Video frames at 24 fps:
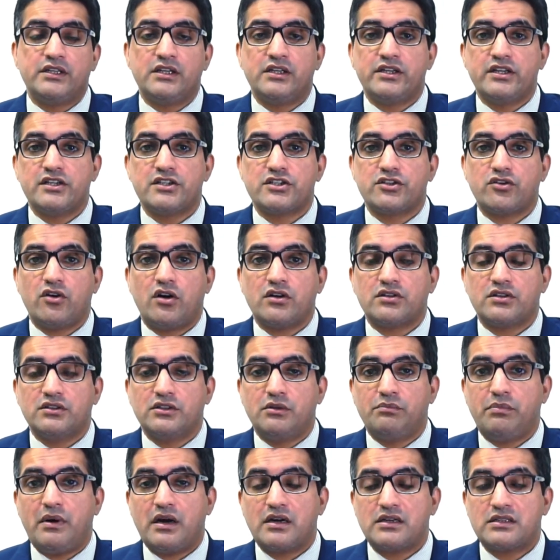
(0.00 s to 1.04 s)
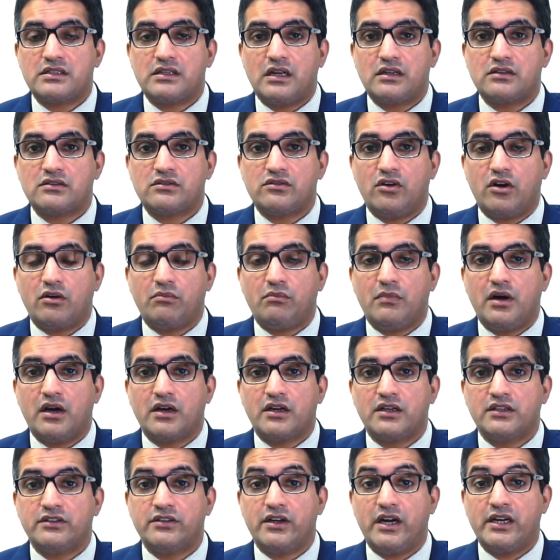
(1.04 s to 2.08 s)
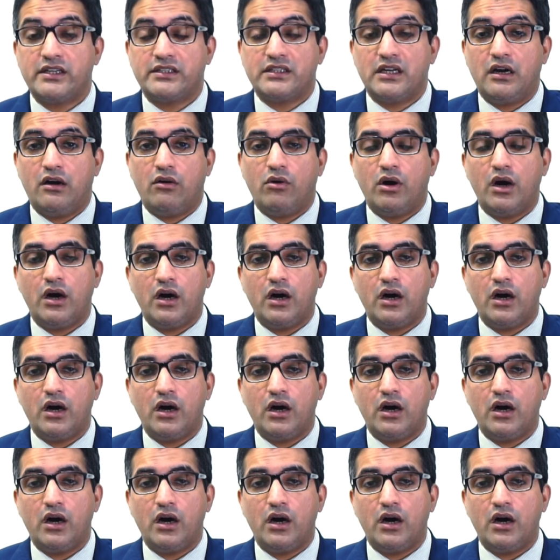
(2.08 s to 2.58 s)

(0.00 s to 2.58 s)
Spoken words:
yielding stocks in the Pakistan stock market right now